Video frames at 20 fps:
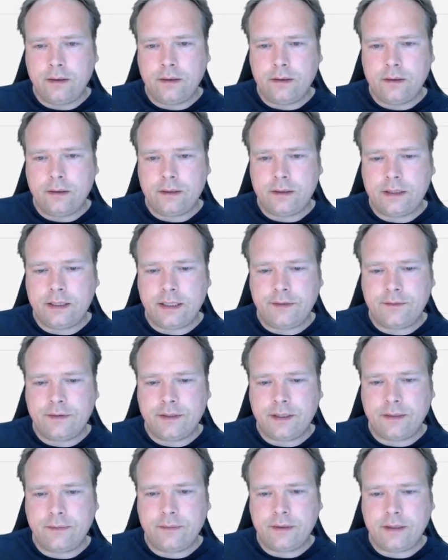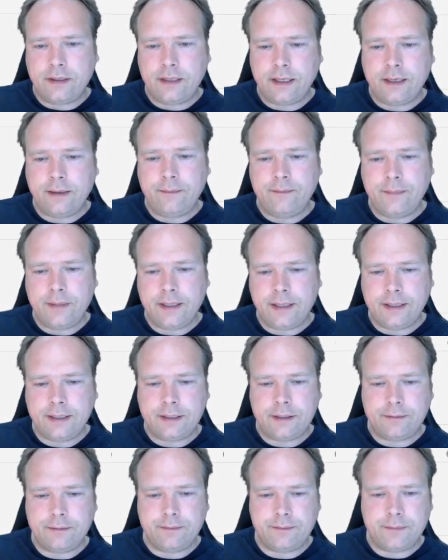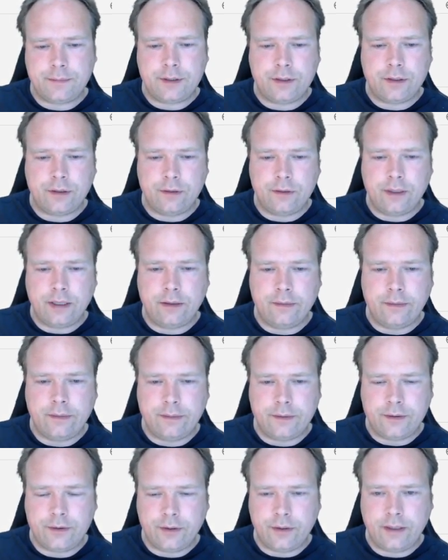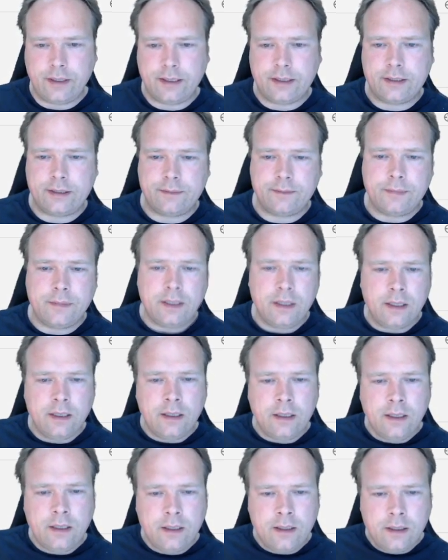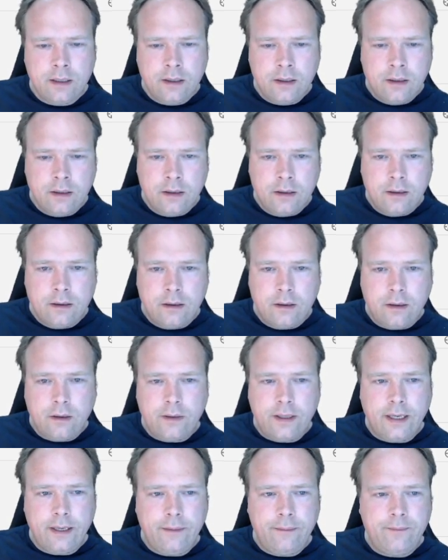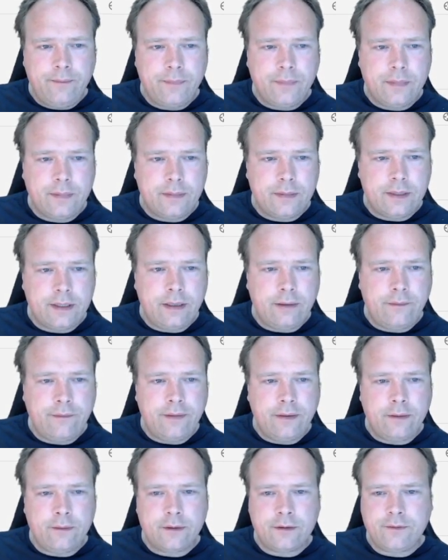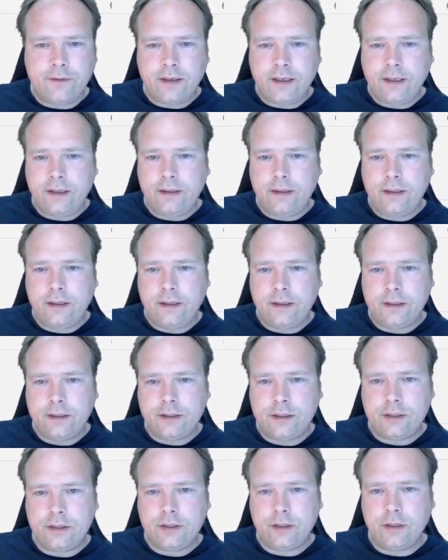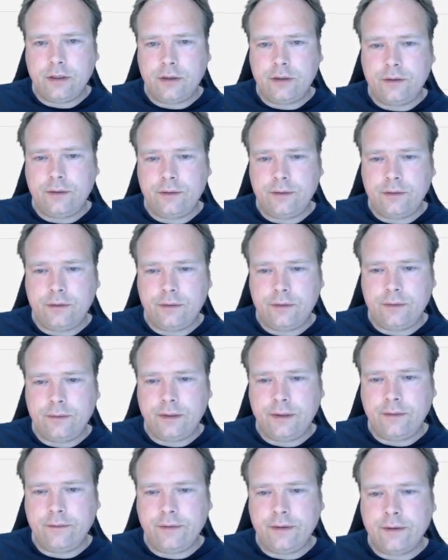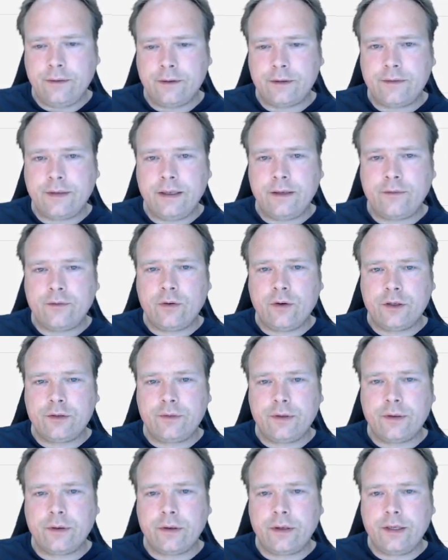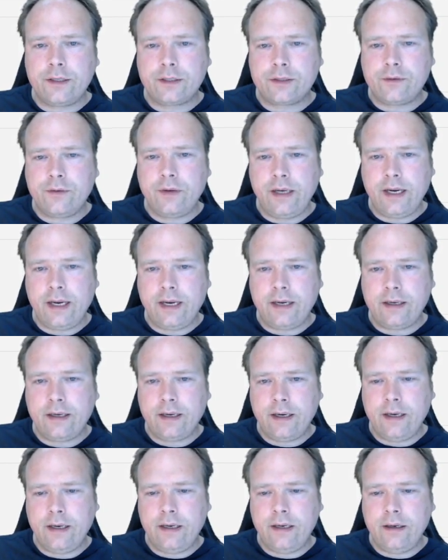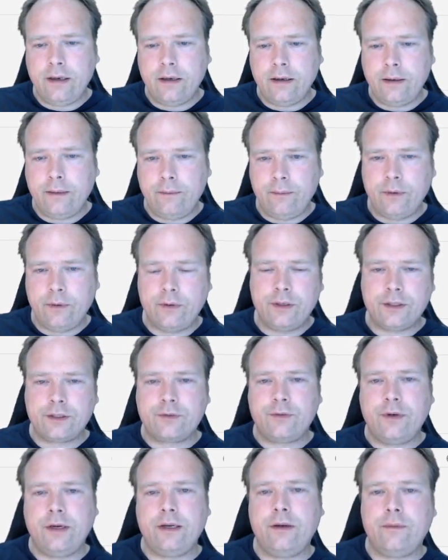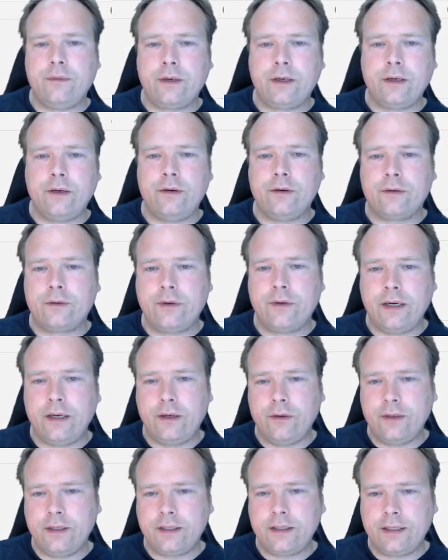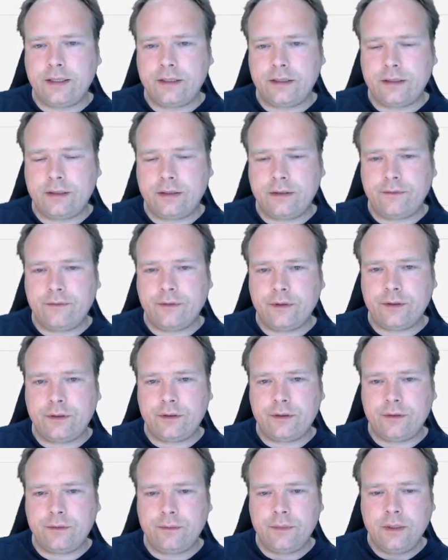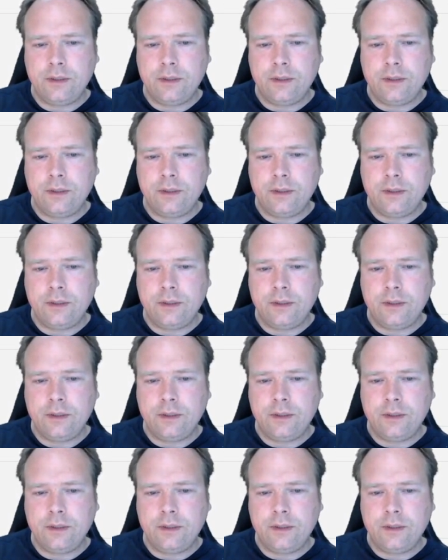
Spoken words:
save time there. That is, so now we return that. Okay, everything looks fine. And everything looks fine. Of course, we could just create a create a unit test if we want to, and